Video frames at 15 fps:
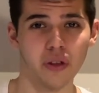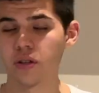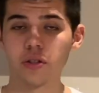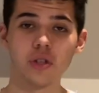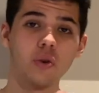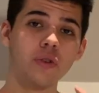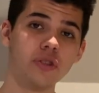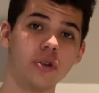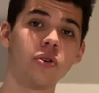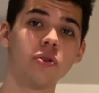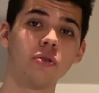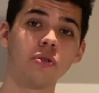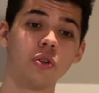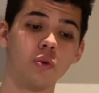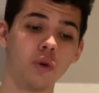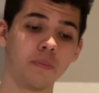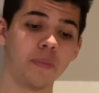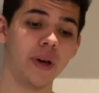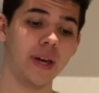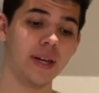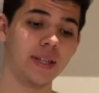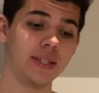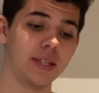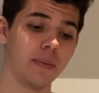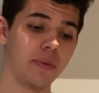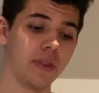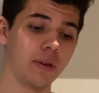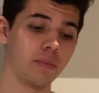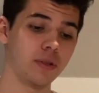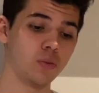So in total you would pay
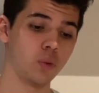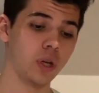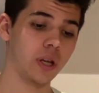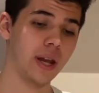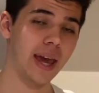something between